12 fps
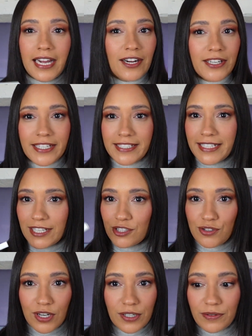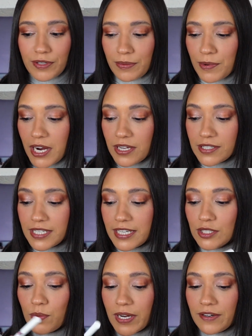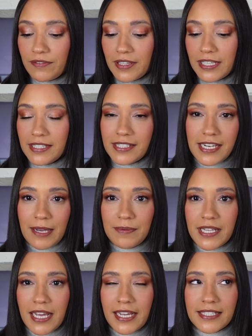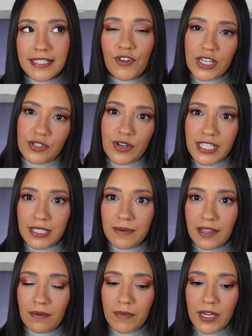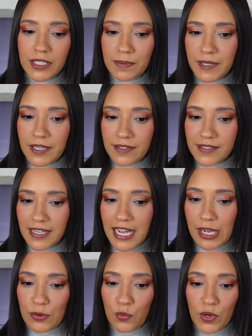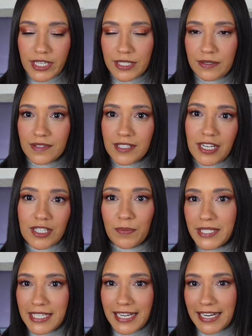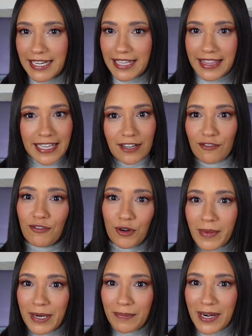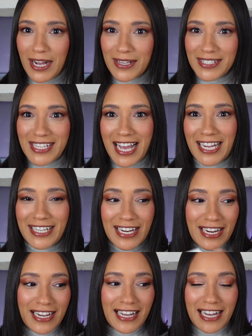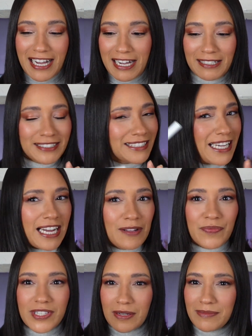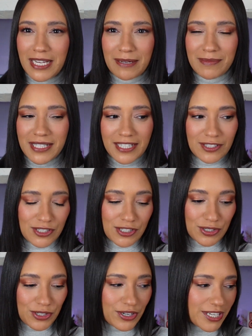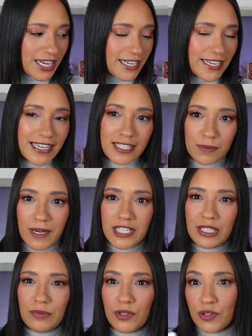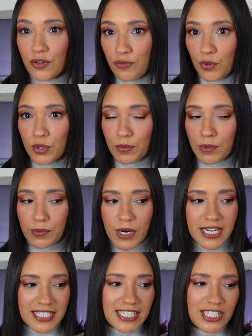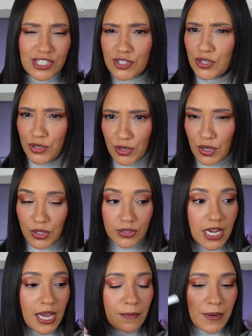Honestly, I struggle with brows and it's one of the steps that frustrates me the most because I want such a particular thing for my brows that yeah, sometimes things just don't cut it, especially with affordable products. They just don't hold.